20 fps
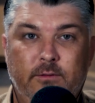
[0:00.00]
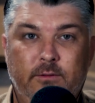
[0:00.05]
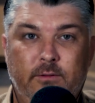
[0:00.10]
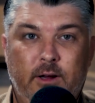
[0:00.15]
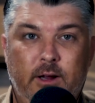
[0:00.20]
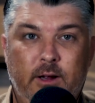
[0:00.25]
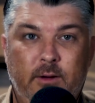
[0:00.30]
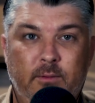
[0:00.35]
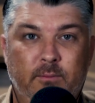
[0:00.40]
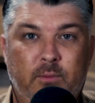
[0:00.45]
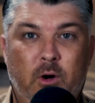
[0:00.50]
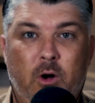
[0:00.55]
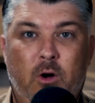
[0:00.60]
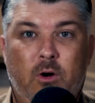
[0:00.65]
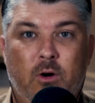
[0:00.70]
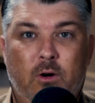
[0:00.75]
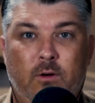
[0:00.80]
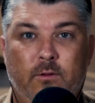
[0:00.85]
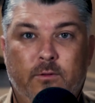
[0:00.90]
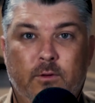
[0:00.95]
and
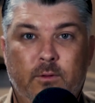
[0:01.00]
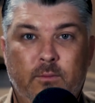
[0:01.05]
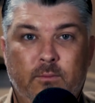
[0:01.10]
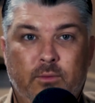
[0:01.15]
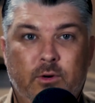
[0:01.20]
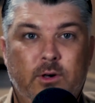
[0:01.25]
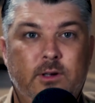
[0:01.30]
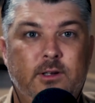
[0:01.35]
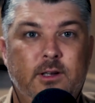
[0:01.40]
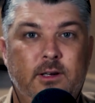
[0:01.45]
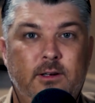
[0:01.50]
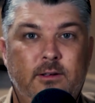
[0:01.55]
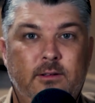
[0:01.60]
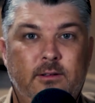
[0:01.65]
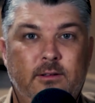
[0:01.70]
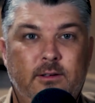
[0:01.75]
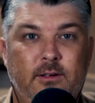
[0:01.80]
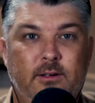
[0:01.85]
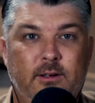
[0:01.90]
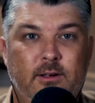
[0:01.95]
Paul from prison.
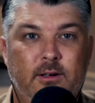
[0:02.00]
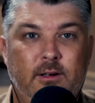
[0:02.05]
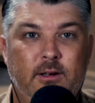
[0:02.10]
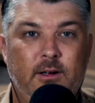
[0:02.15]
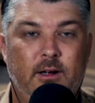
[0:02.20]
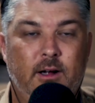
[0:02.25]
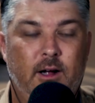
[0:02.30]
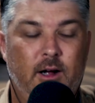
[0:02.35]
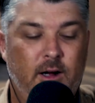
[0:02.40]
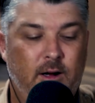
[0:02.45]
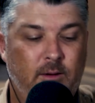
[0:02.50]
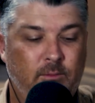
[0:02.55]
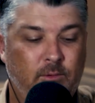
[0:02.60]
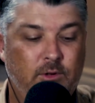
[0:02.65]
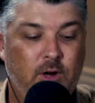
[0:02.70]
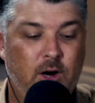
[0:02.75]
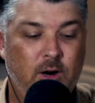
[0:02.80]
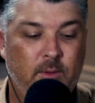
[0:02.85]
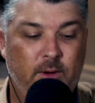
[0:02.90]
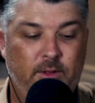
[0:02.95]
We'll
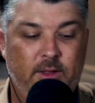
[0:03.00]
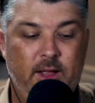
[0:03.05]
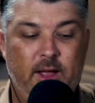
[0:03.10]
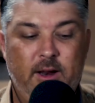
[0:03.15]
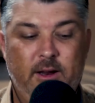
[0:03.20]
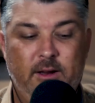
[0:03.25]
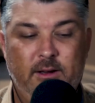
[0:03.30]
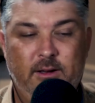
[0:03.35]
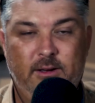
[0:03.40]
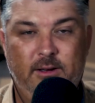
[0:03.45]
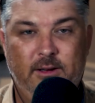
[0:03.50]
talk about that